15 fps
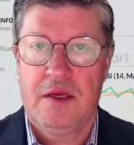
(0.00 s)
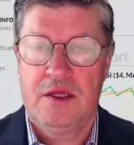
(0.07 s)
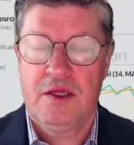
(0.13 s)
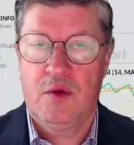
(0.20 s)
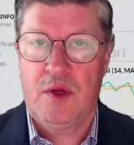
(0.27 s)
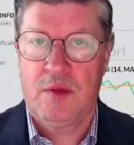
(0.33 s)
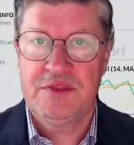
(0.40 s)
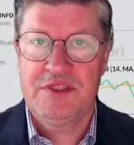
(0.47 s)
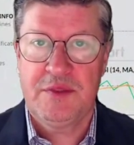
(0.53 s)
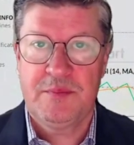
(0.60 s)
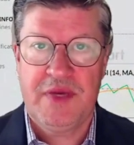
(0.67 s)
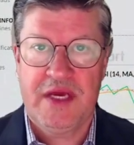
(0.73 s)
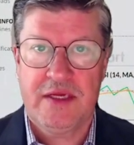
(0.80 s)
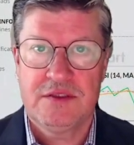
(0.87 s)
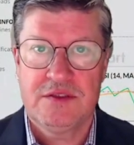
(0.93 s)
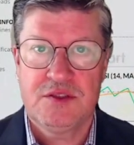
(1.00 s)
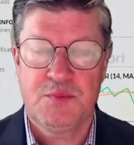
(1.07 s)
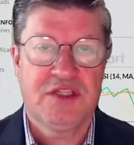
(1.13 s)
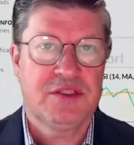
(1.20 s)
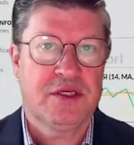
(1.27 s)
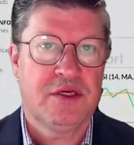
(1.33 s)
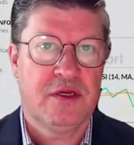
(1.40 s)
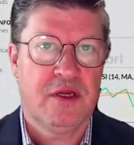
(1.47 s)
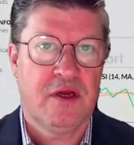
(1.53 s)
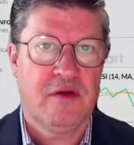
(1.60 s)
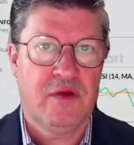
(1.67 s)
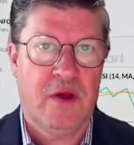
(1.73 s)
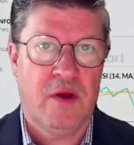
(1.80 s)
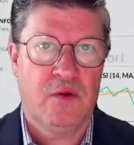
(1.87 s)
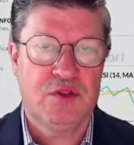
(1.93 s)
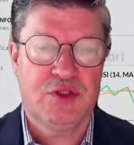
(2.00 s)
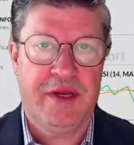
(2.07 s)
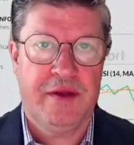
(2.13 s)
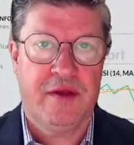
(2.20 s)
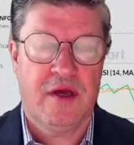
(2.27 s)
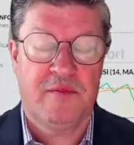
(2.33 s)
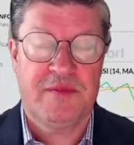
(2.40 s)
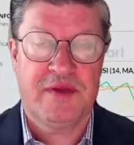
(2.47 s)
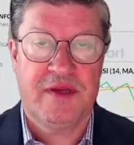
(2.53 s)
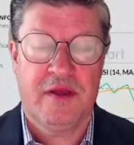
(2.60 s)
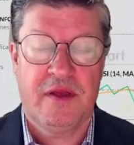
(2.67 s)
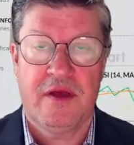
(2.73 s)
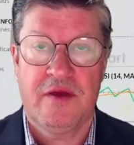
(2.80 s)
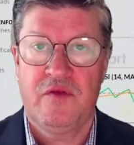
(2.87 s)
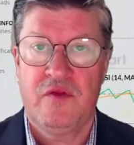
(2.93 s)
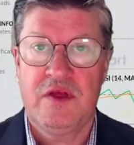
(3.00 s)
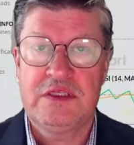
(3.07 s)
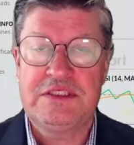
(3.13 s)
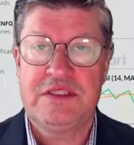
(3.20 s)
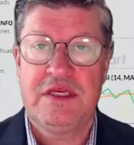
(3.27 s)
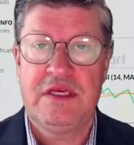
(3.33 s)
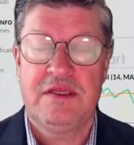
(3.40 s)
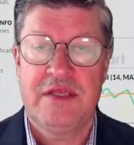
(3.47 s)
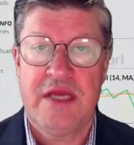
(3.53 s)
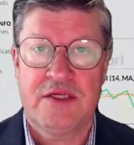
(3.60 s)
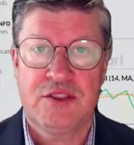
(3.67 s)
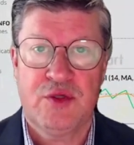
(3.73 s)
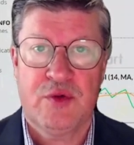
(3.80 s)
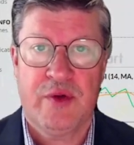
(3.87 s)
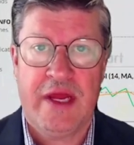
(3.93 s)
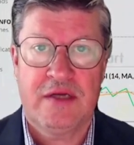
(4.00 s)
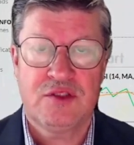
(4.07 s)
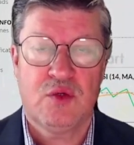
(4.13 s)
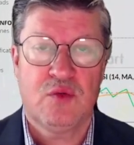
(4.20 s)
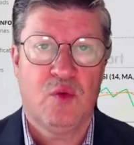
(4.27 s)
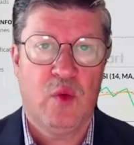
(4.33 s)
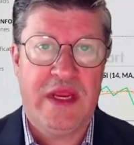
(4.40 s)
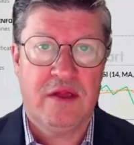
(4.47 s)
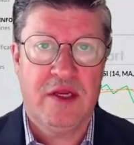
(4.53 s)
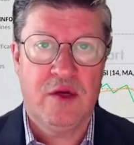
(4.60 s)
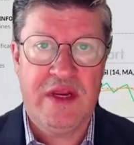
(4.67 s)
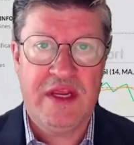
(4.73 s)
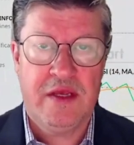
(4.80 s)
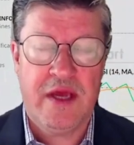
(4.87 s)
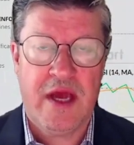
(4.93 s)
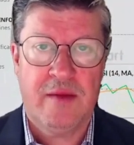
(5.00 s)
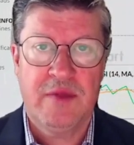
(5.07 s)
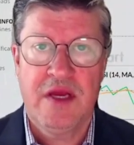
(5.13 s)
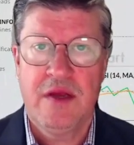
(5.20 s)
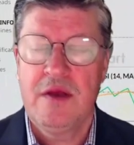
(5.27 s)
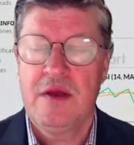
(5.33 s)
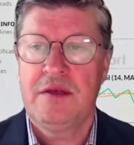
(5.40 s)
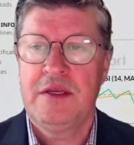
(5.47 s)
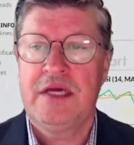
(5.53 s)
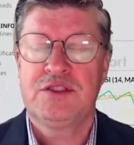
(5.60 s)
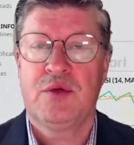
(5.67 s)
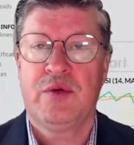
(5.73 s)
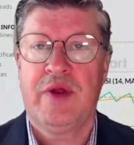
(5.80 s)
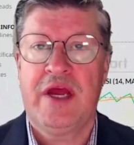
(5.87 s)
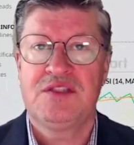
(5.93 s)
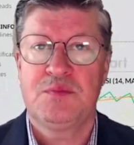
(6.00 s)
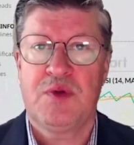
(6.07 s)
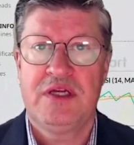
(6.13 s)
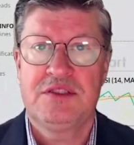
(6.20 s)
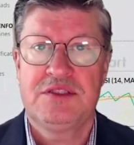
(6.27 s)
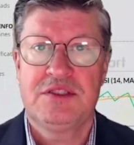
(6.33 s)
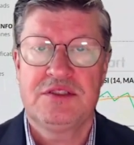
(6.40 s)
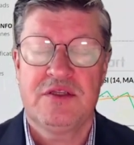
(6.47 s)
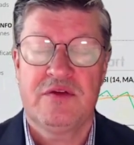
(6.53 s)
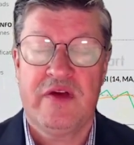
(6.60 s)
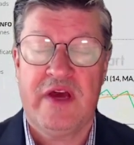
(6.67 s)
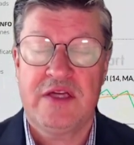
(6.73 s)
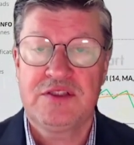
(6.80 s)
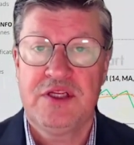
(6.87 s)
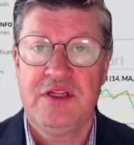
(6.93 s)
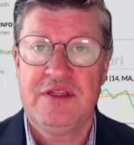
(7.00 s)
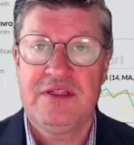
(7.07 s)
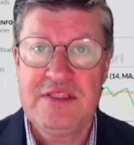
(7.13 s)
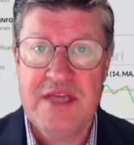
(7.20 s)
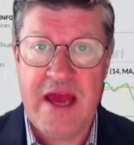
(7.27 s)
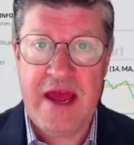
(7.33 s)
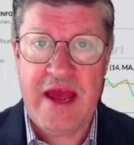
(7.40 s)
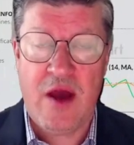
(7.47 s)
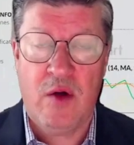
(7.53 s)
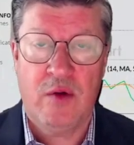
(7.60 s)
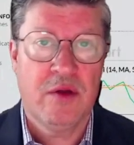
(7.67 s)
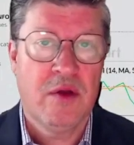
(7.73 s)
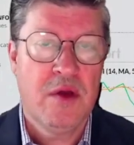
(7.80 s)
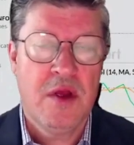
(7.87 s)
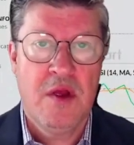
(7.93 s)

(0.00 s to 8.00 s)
Hello, I'm Tim Beggins, president of Elk Trading Company. In this, the natural gas weekly recap. Natural gas prices are actually down.